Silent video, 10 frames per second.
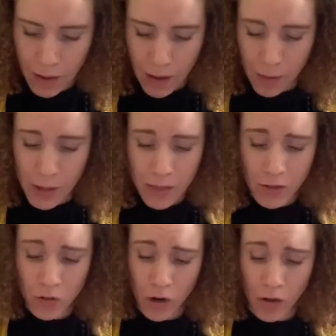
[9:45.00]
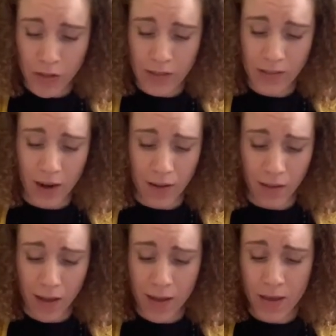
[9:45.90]
I mean, these are all things that I
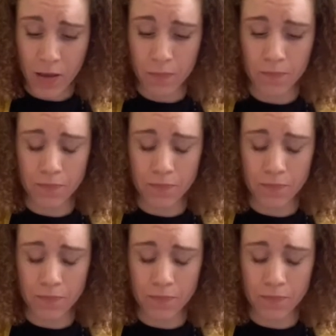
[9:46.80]
like.